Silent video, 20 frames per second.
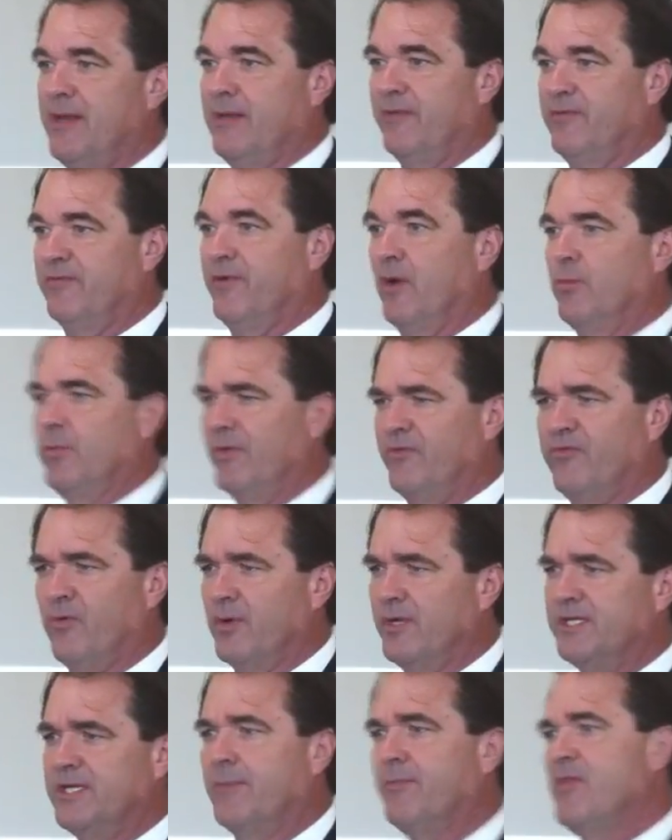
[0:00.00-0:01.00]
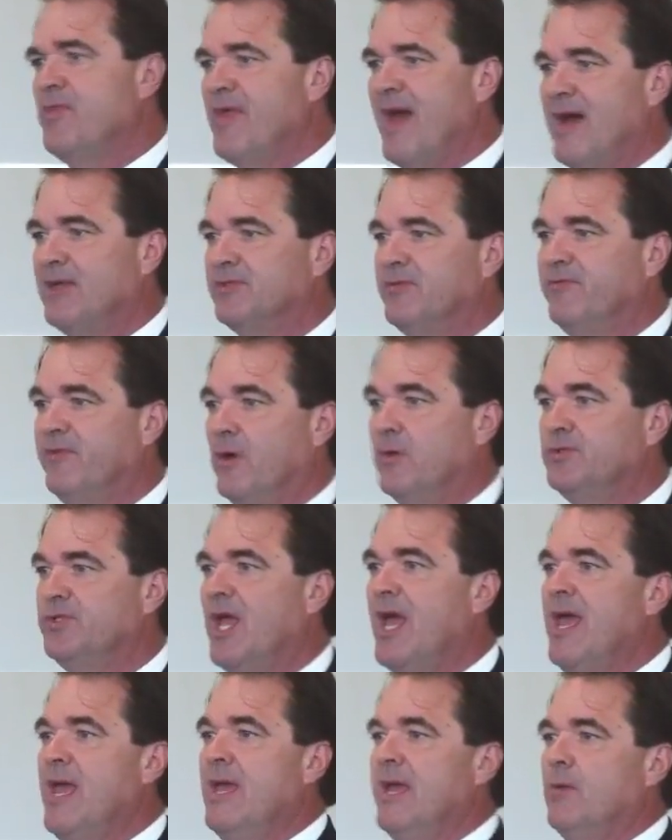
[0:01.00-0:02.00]
of the vote with 40-something thousand votes.
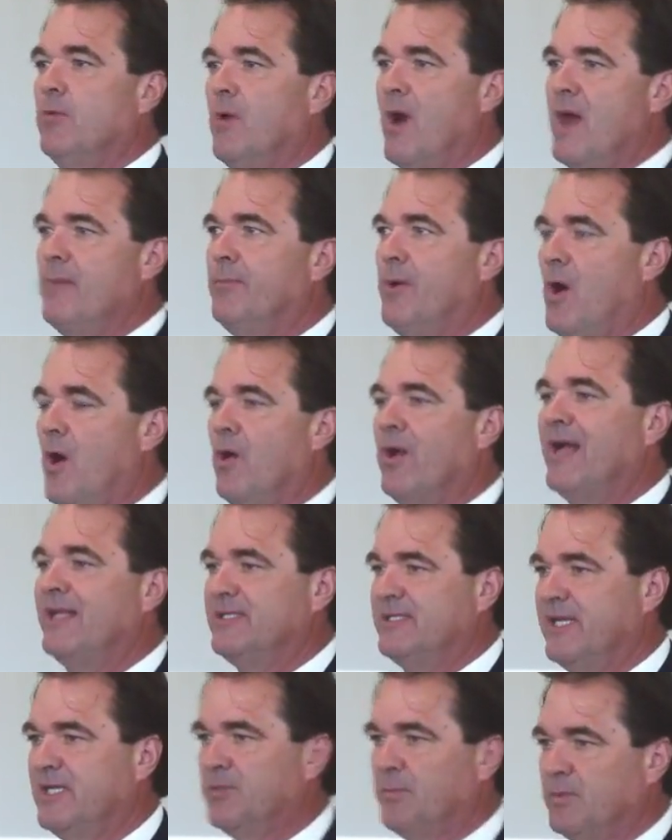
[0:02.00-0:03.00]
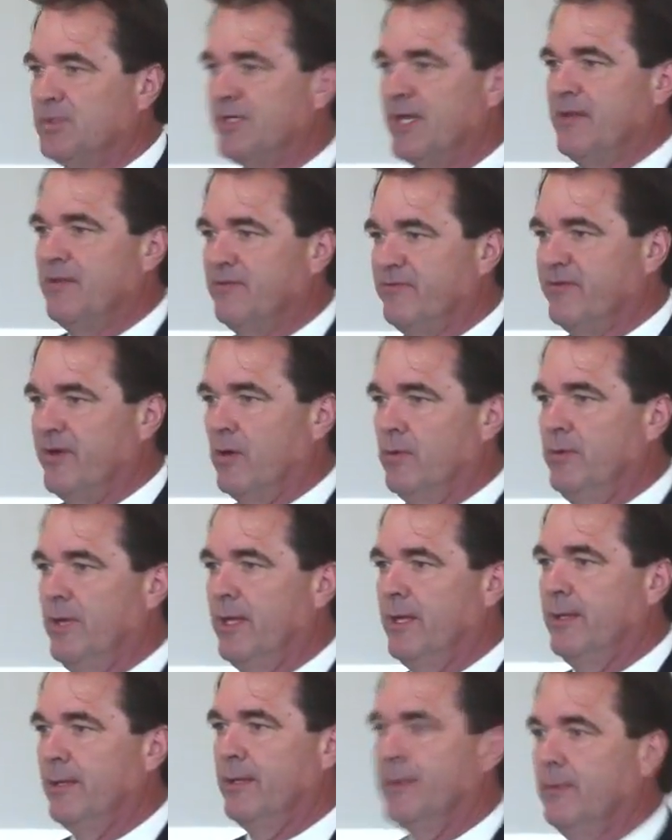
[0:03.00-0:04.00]
Ron Paul got 6% of the vote
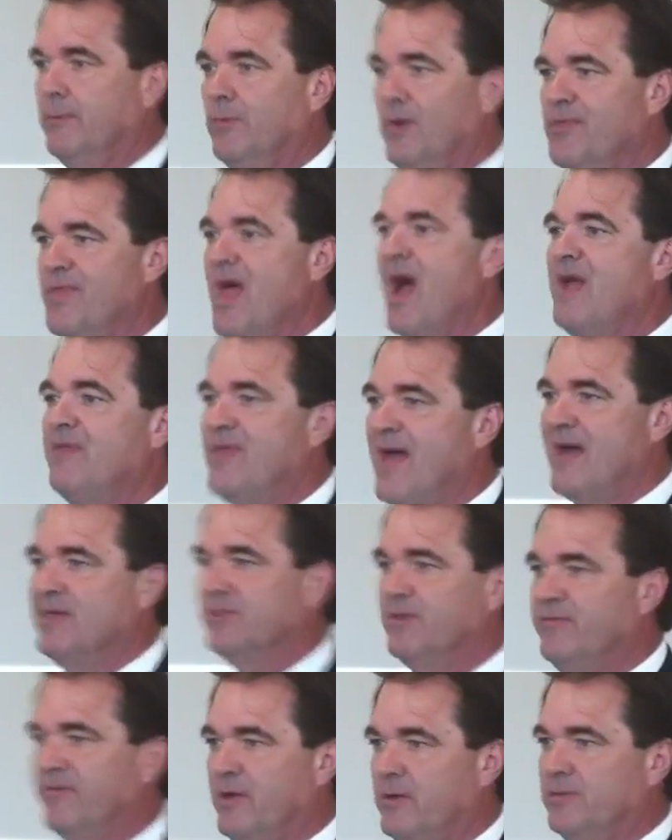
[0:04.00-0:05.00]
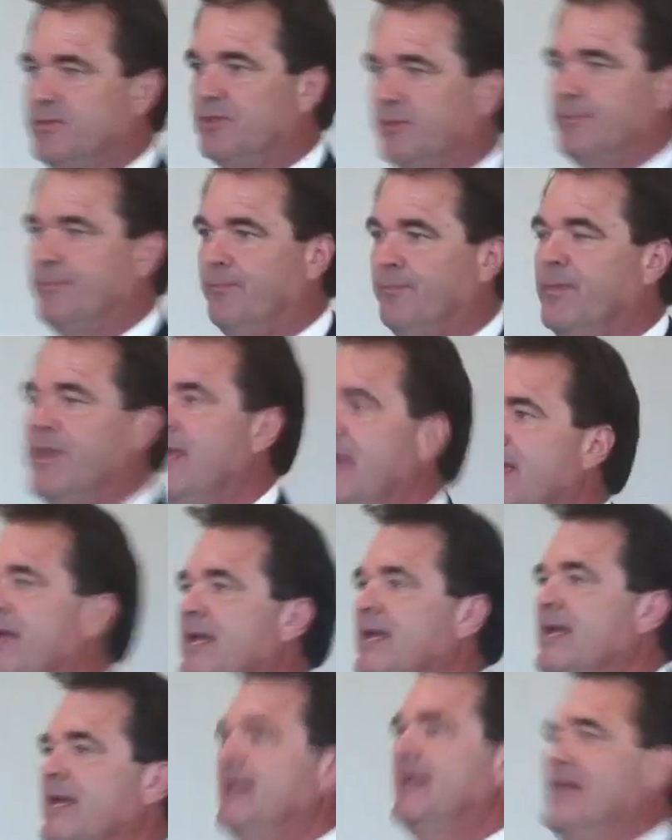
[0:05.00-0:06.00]
with 9,000 votes.
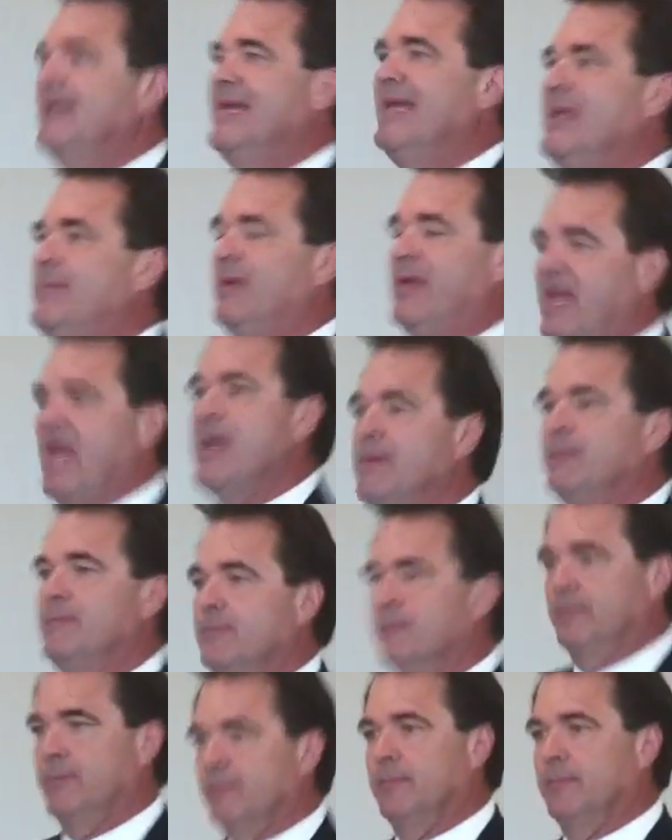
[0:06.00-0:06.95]
It became